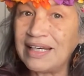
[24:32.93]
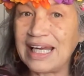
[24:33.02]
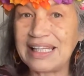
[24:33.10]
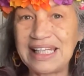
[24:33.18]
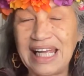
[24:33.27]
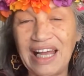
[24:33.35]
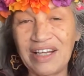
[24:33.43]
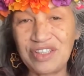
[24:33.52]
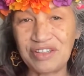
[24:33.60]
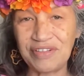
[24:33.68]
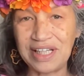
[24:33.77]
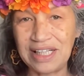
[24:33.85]
at the
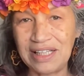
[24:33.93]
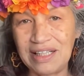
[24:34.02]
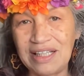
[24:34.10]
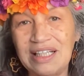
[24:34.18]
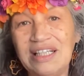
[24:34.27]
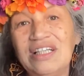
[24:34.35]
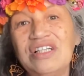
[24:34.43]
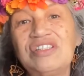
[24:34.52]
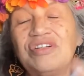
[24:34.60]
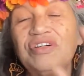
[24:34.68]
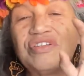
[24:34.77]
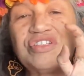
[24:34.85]
edge of it.
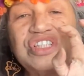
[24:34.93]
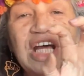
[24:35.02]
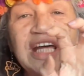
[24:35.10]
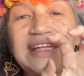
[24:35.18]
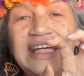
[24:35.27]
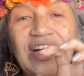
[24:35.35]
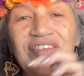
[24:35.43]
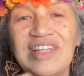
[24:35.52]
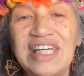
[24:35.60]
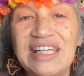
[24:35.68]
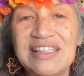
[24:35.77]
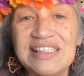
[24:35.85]
So there's nothing on
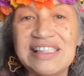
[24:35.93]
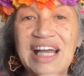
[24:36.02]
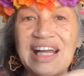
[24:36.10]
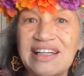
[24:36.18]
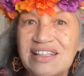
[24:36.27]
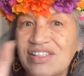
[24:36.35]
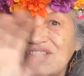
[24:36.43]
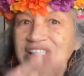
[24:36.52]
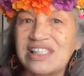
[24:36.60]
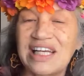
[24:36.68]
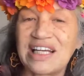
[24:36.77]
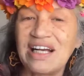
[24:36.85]
the inside. It's
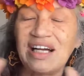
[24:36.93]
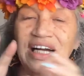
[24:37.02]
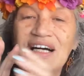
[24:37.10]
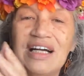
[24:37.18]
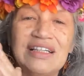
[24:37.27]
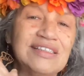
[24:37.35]
just like hot.